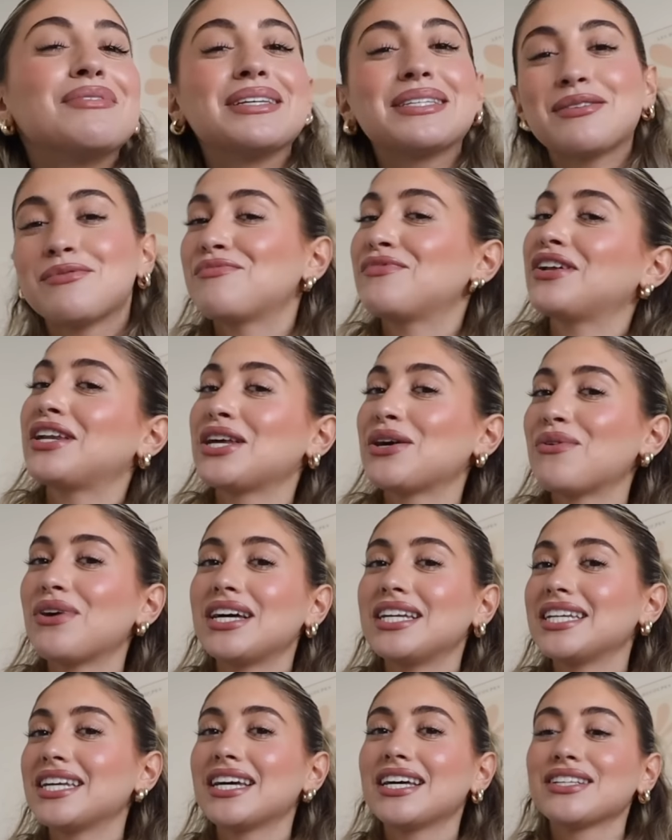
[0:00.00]
me some video
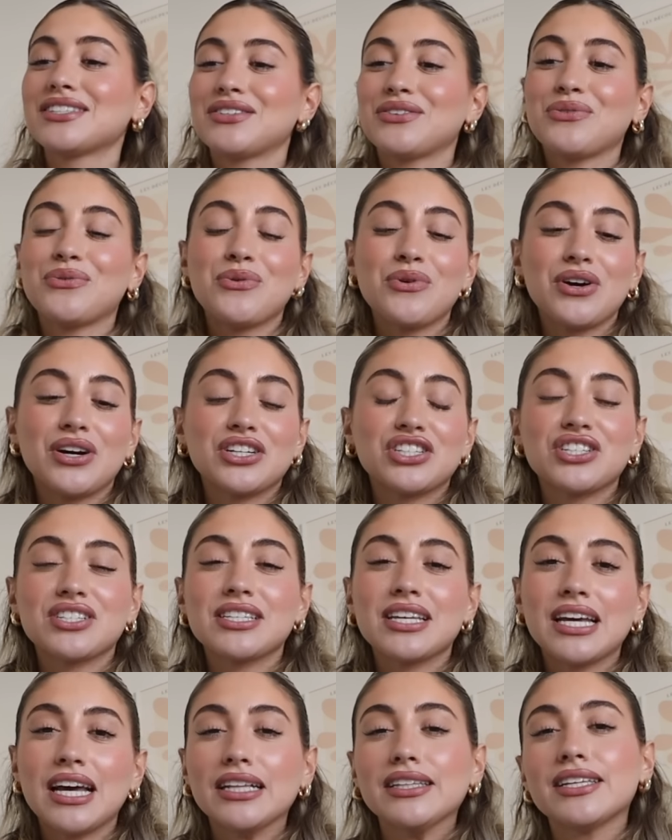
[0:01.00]
ideas, or
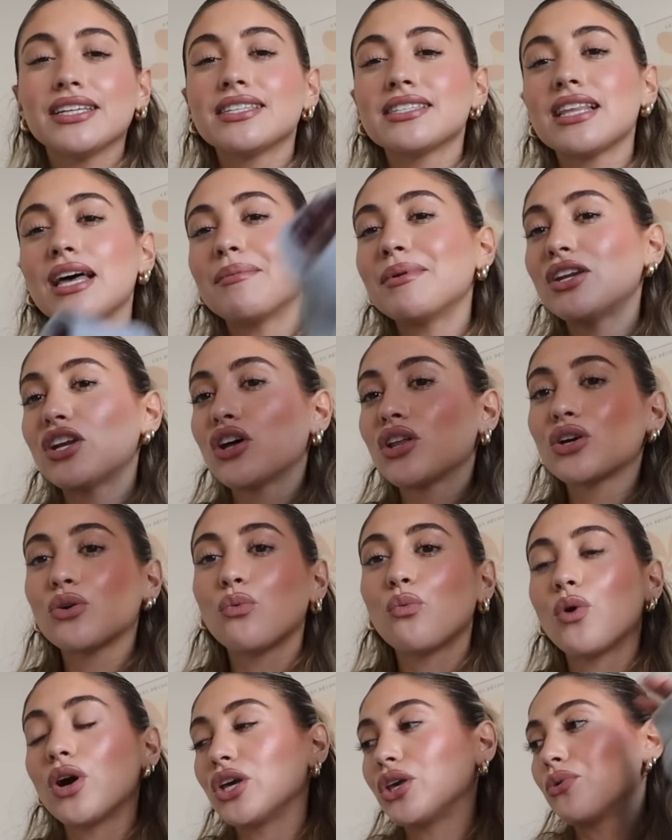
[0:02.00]
just like at least let me know like
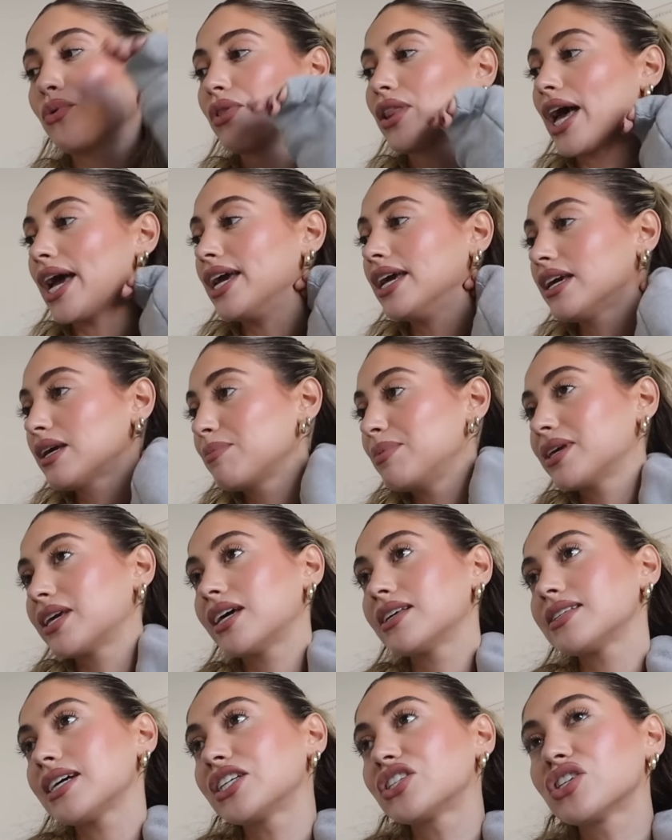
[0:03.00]
what you like,
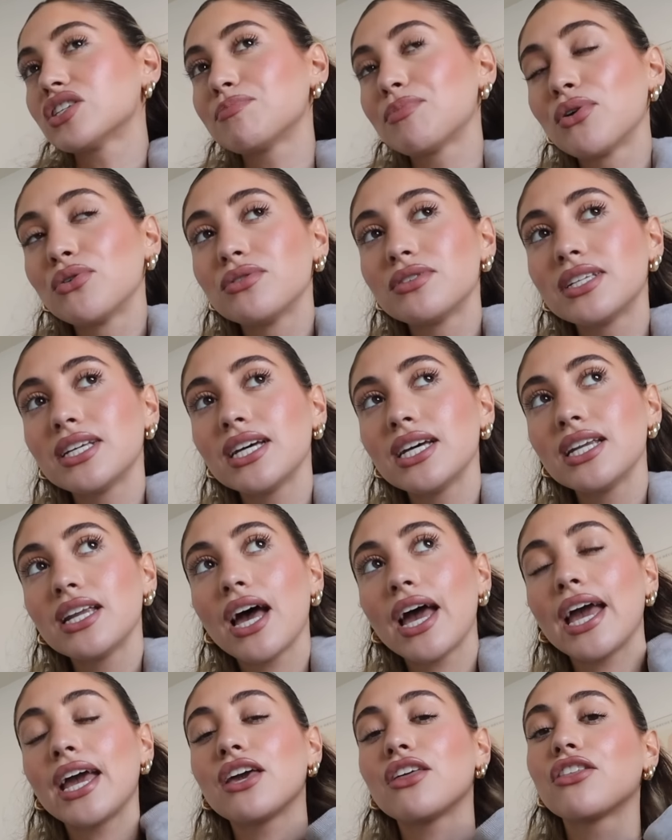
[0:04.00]
because I just posted
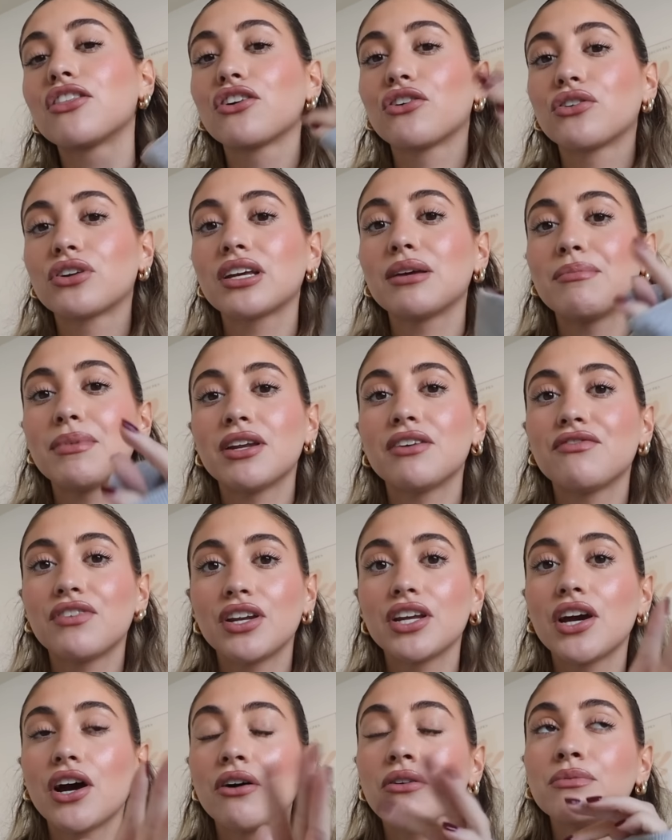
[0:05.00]
a 30-minute
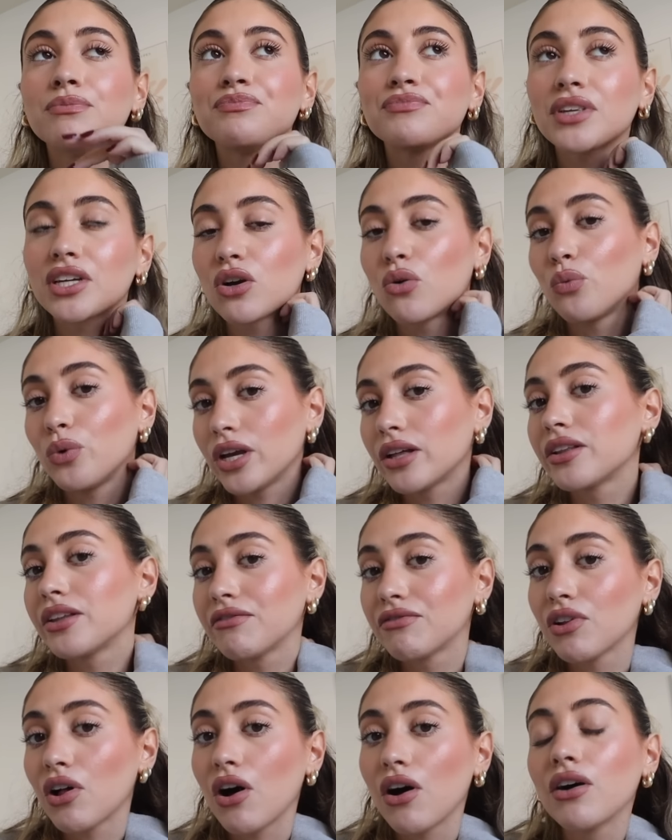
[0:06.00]
video, like a weekly
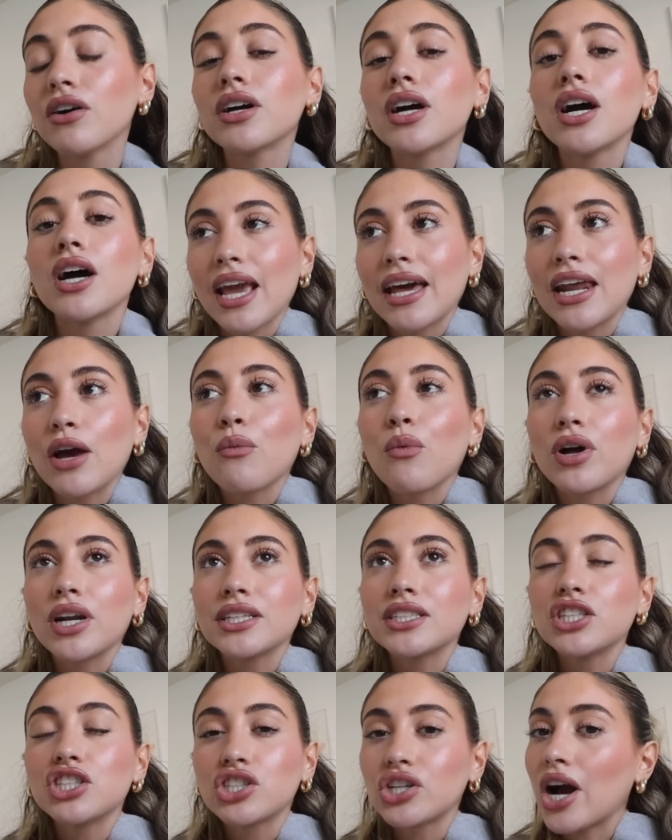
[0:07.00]
vlog, and I
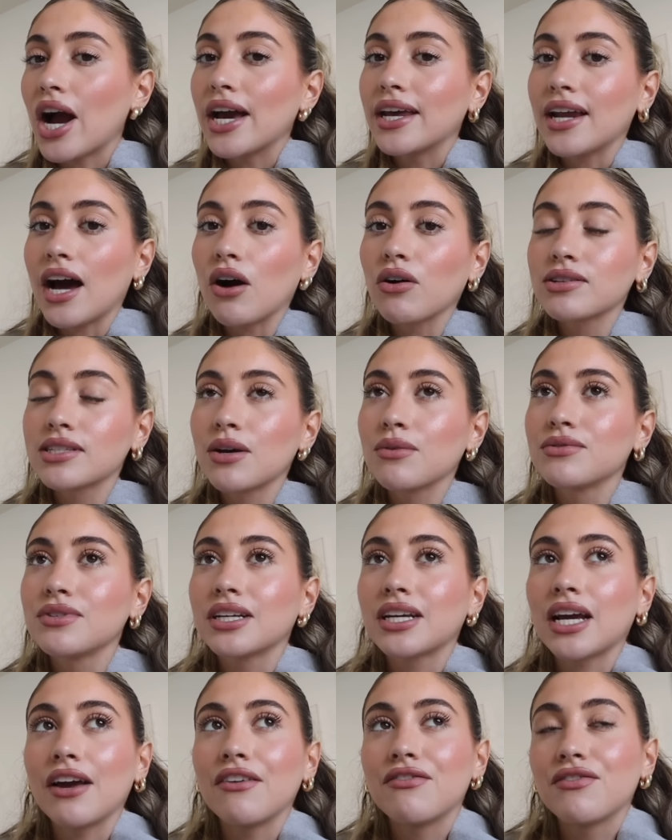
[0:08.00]
wanted to try it out because I was
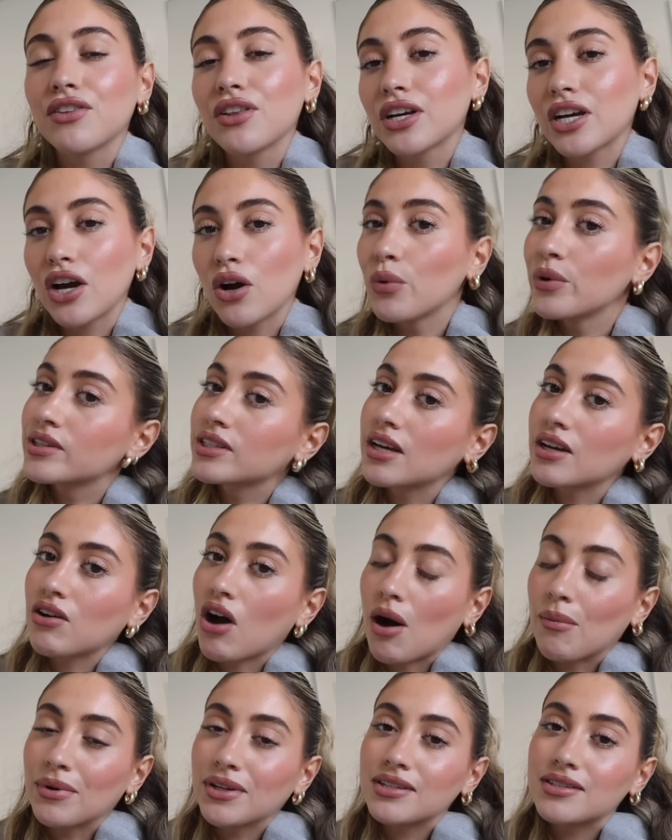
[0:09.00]
like, I feel like I always get
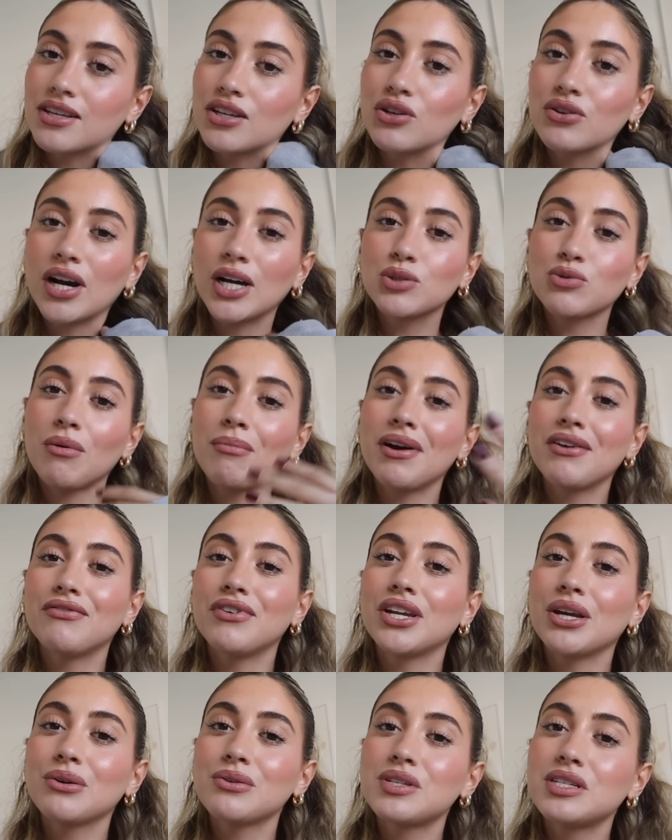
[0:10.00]
comments that you guys want my
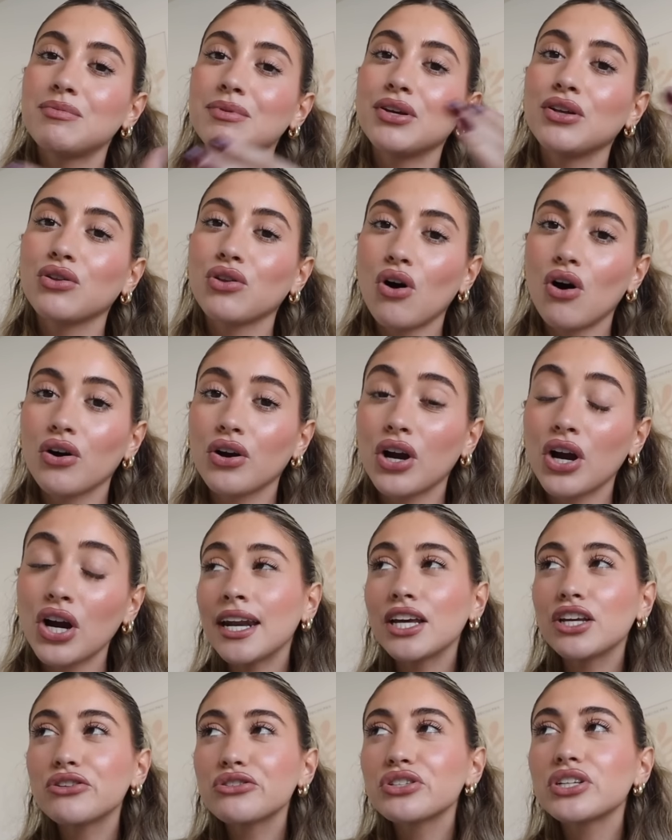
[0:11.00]
videos to be longer, and
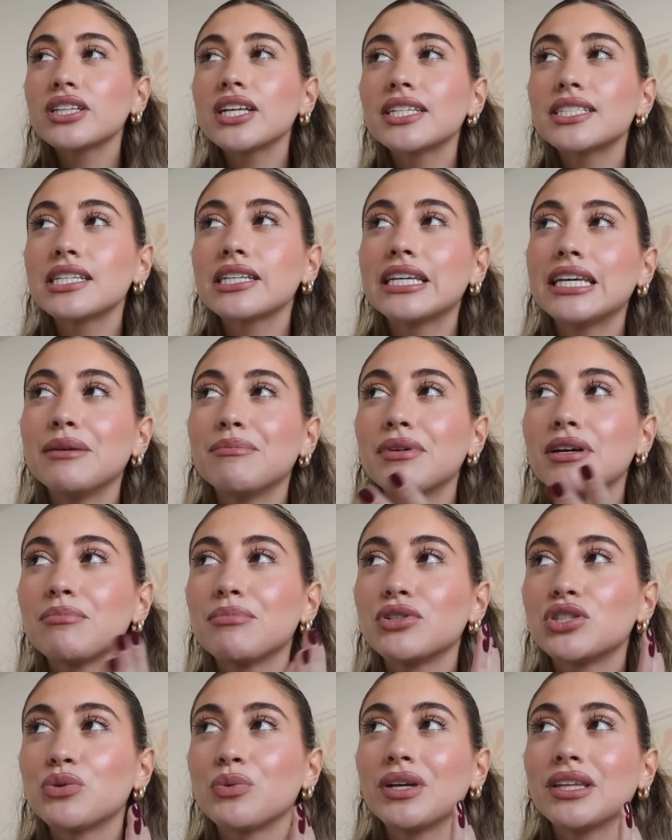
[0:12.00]
I usually like to keep it
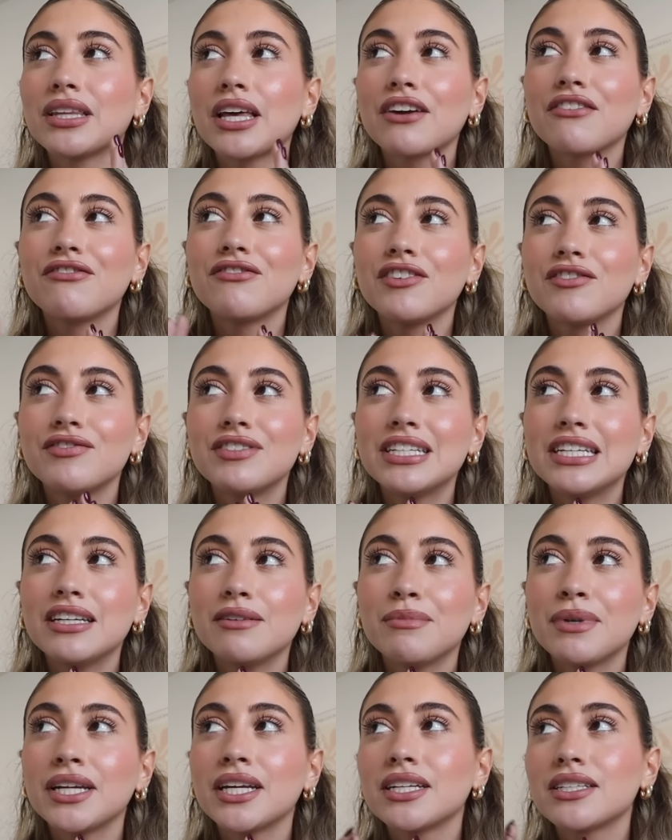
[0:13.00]
between like
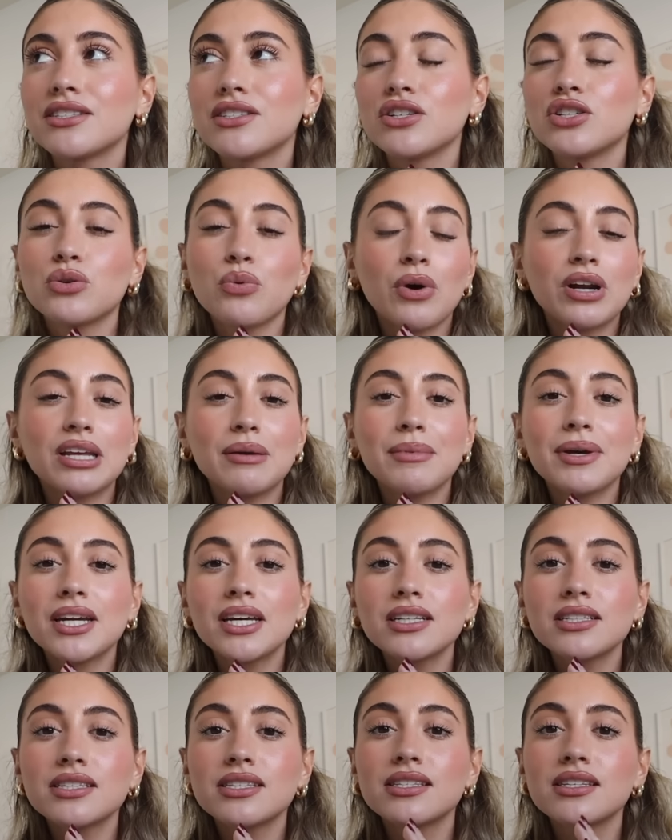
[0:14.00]
15 minutes to 20
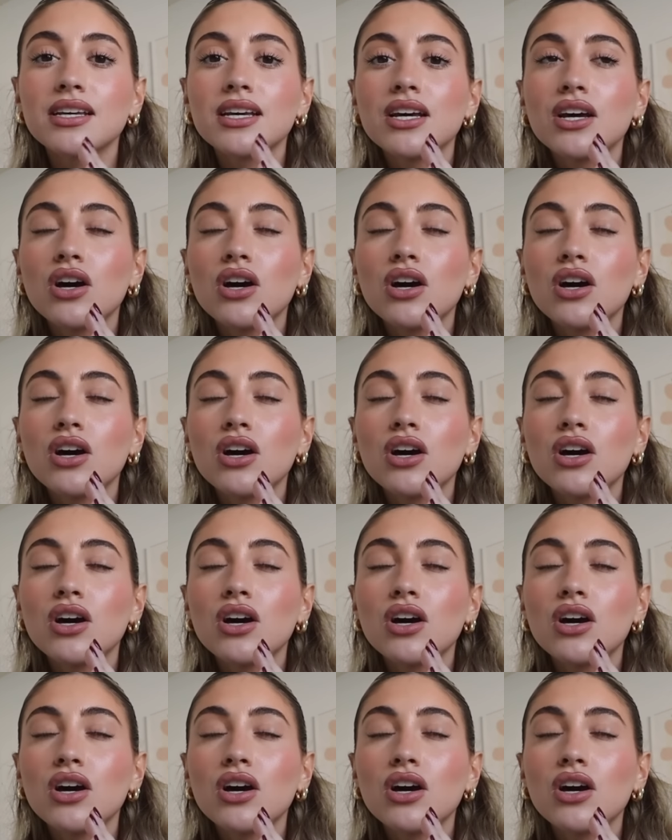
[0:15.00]
minutes.